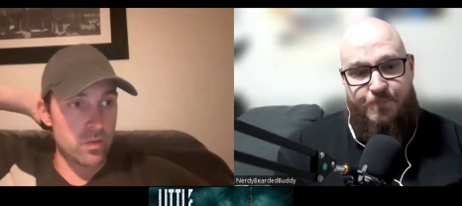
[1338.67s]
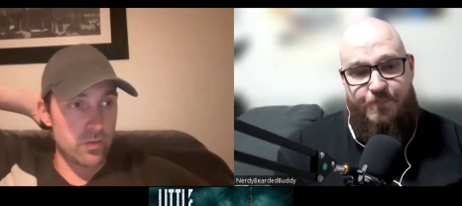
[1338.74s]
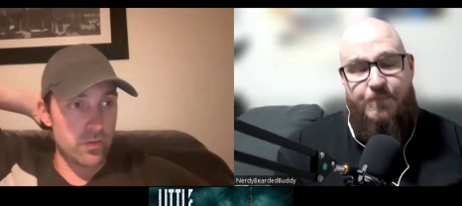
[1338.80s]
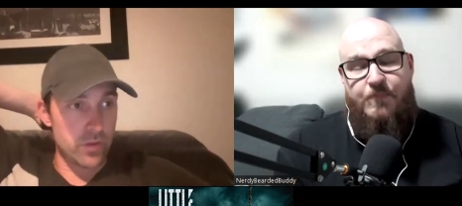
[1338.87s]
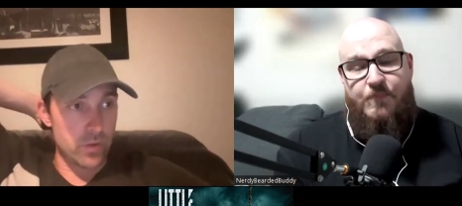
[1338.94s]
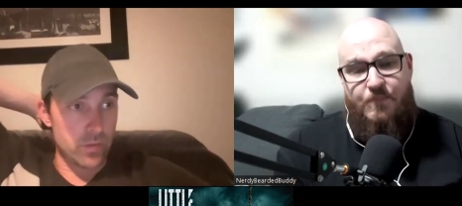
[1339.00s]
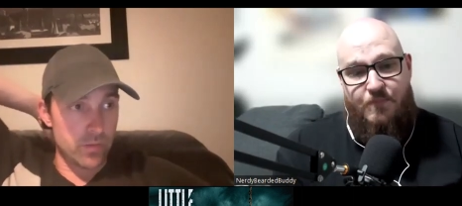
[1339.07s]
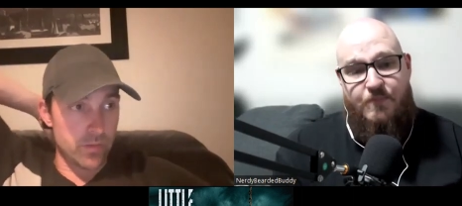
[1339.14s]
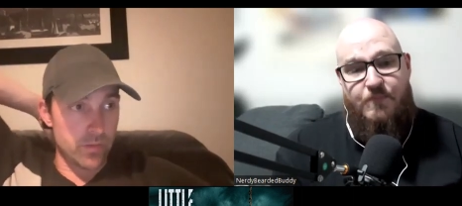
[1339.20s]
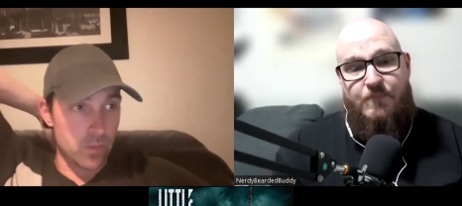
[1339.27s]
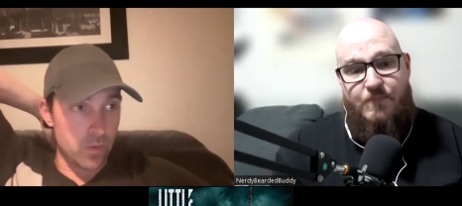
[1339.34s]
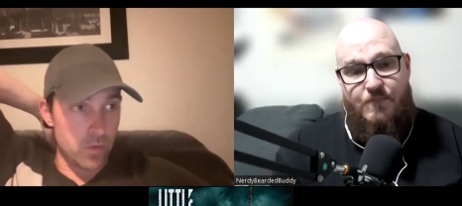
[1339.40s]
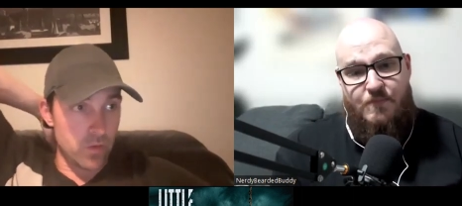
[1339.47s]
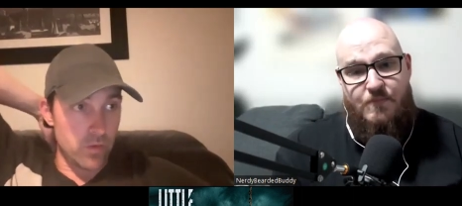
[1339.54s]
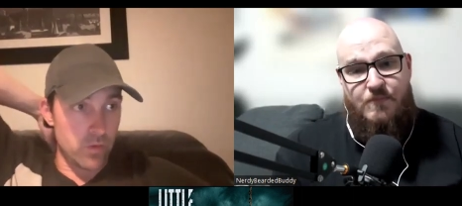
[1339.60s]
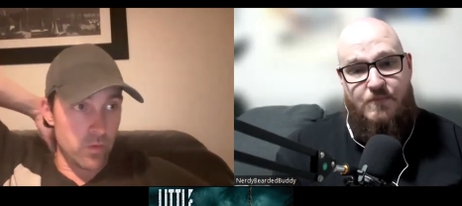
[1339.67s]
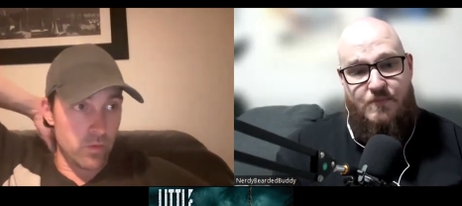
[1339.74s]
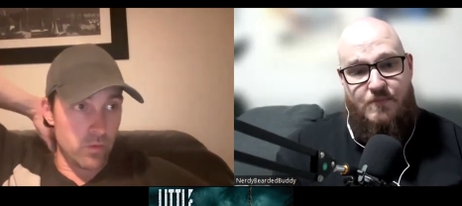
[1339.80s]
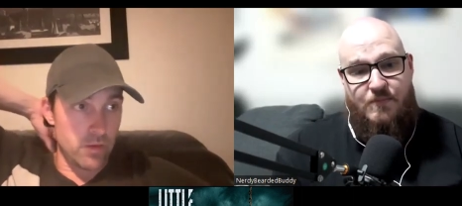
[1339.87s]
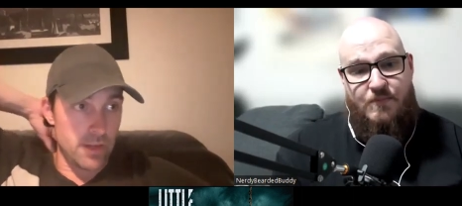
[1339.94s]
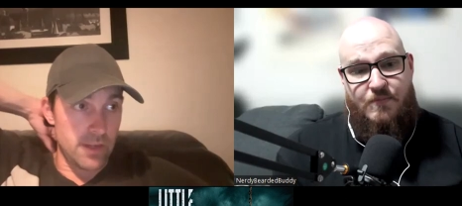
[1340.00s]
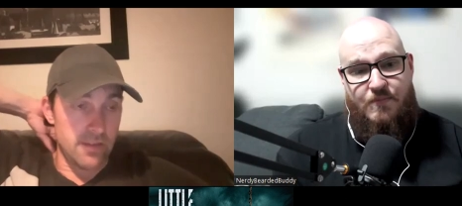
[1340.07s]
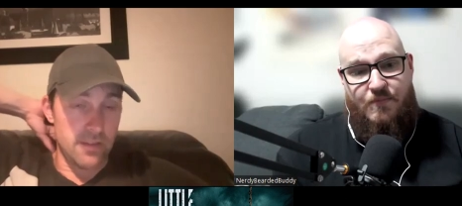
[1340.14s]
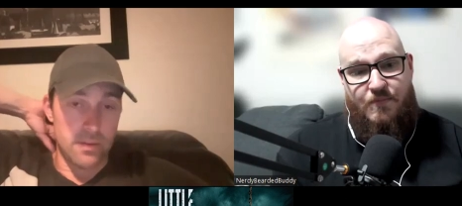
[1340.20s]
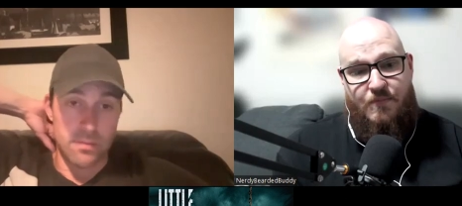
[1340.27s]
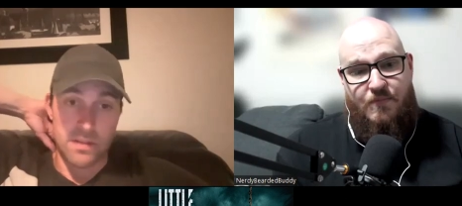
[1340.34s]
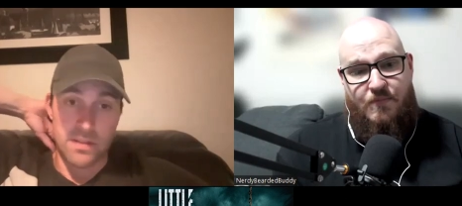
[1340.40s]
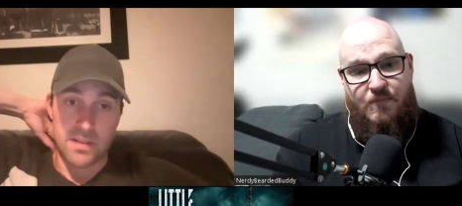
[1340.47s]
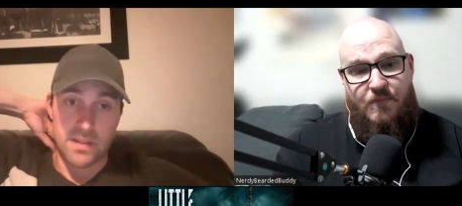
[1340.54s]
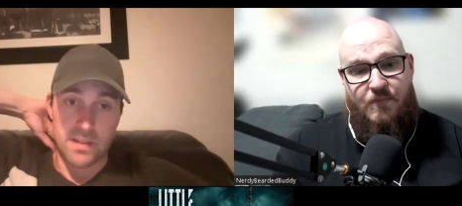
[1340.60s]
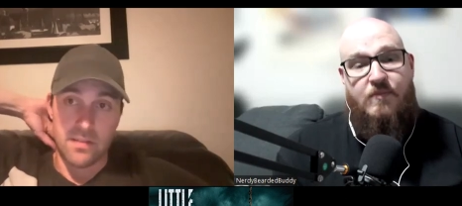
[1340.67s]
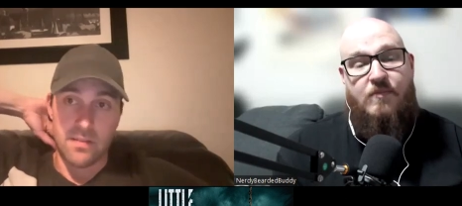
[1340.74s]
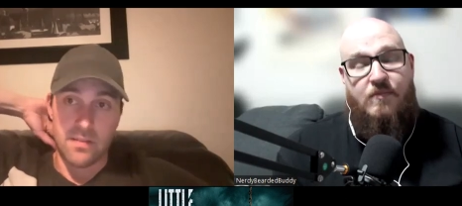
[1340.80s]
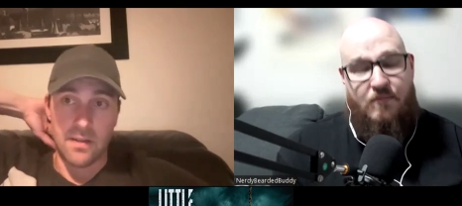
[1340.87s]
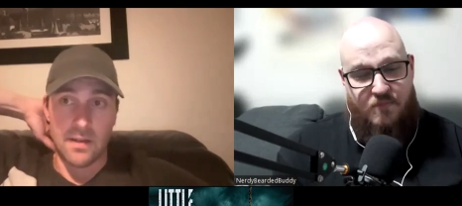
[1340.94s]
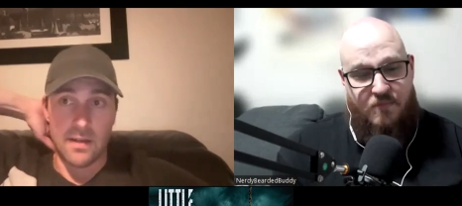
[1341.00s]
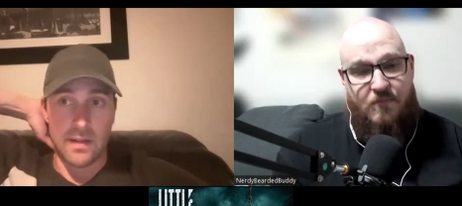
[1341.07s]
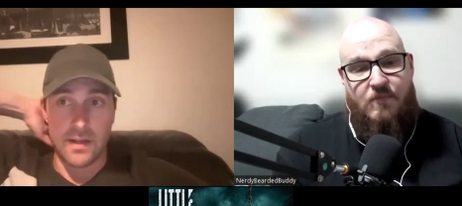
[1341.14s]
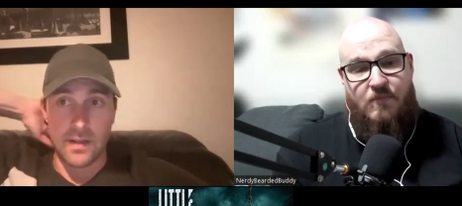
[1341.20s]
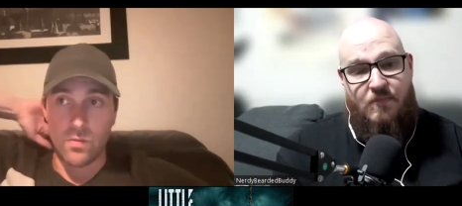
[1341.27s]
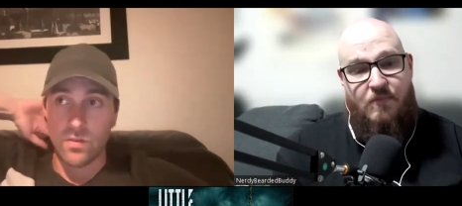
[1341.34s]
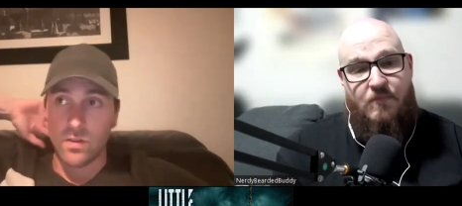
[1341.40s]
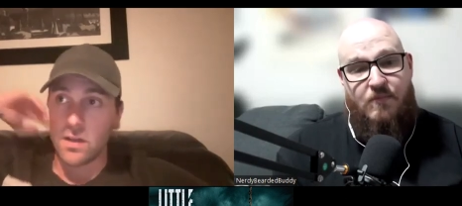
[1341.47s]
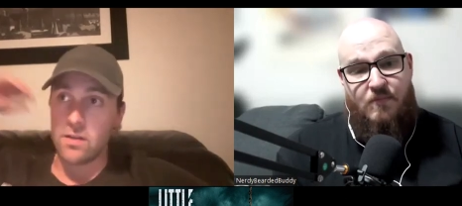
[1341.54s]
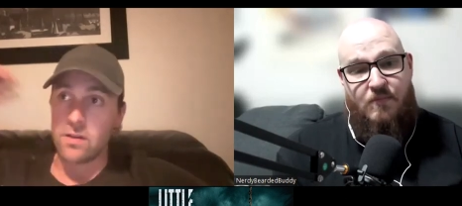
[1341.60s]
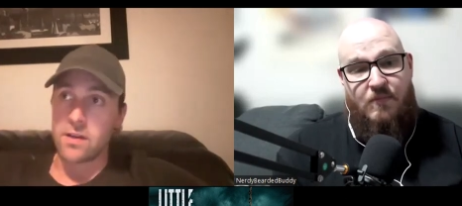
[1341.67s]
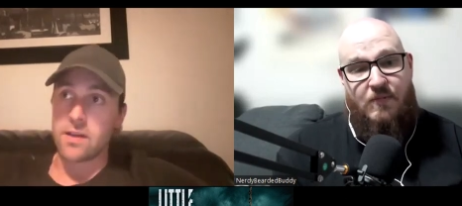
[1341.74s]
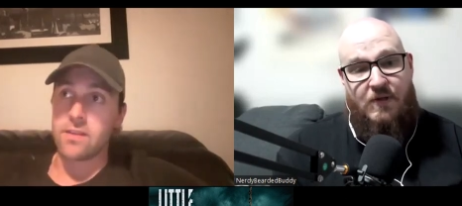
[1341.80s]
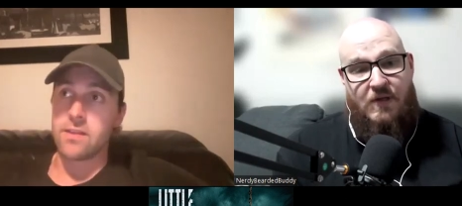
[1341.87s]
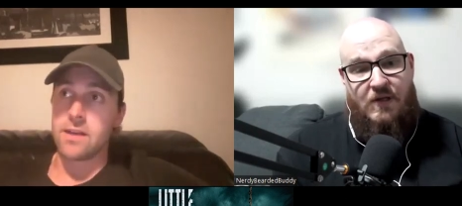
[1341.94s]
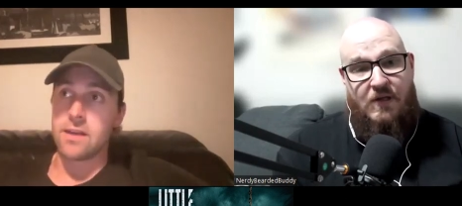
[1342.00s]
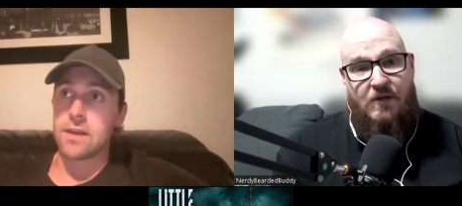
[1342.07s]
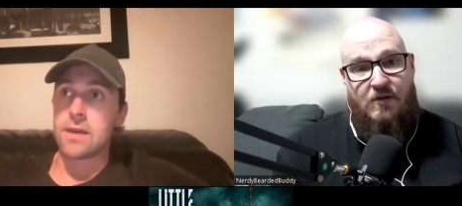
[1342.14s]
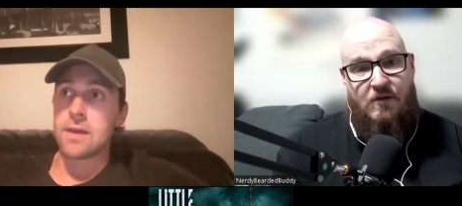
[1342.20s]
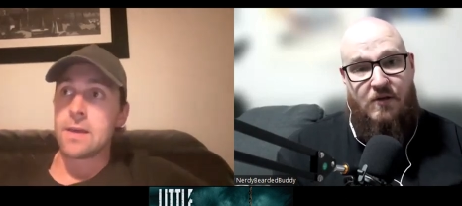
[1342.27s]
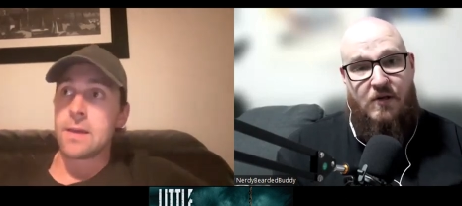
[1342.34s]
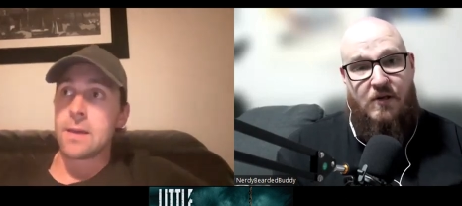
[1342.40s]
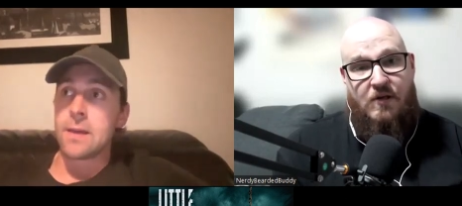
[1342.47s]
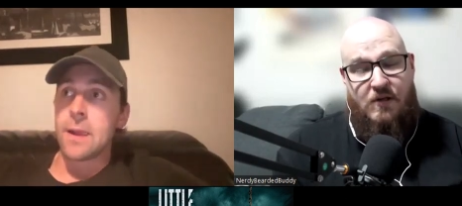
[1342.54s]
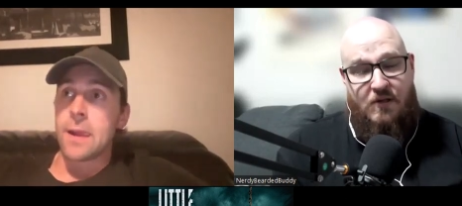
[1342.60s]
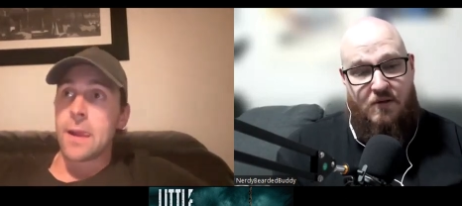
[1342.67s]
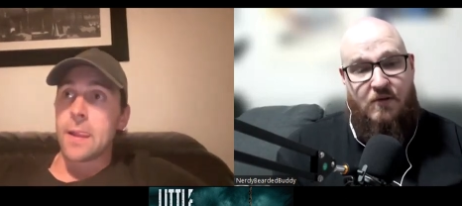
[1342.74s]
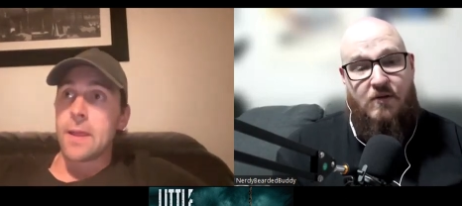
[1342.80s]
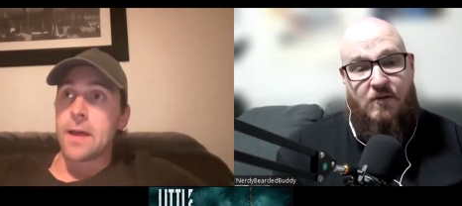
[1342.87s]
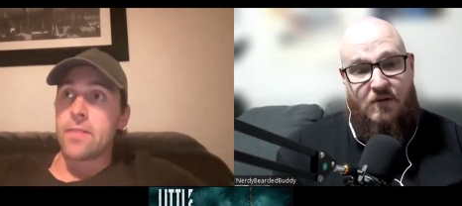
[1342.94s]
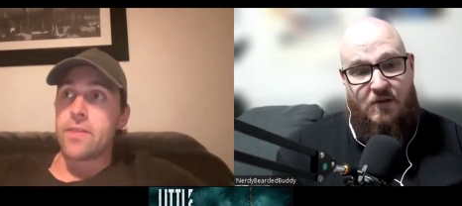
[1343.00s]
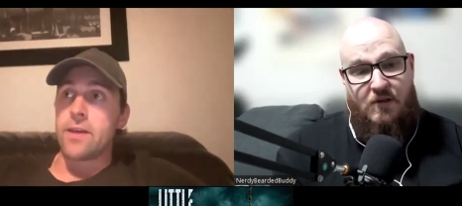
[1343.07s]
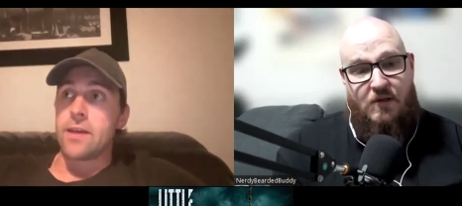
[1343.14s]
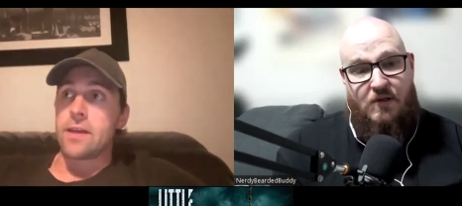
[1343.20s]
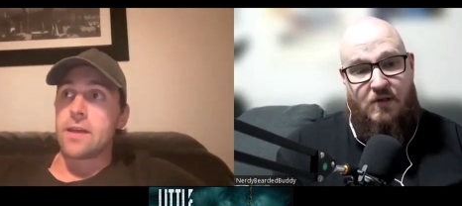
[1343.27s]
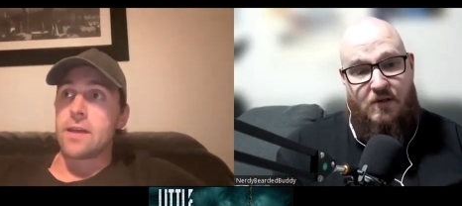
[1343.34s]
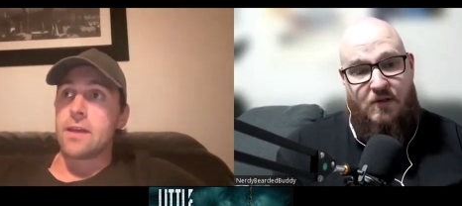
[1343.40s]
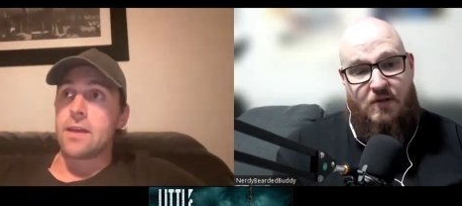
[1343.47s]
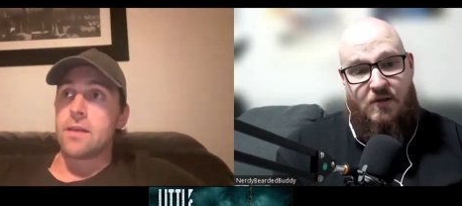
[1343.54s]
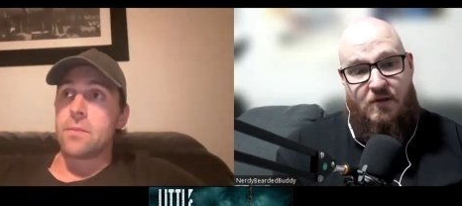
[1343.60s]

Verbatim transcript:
Speaker 1: short film was was released, and Matthias had seen it, and he was like, "Look, I think, I think."